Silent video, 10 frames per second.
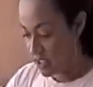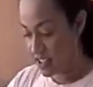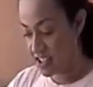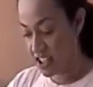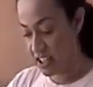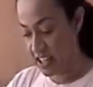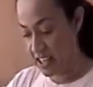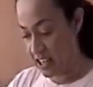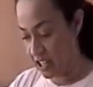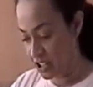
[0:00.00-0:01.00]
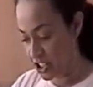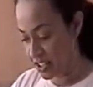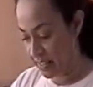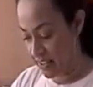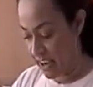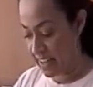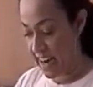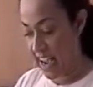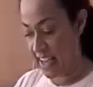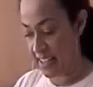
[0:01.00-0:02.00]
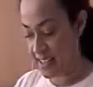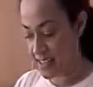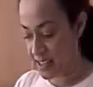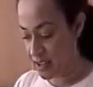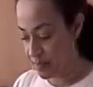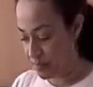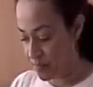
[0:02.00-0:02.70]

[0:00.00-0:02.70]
This is going to just give it a nice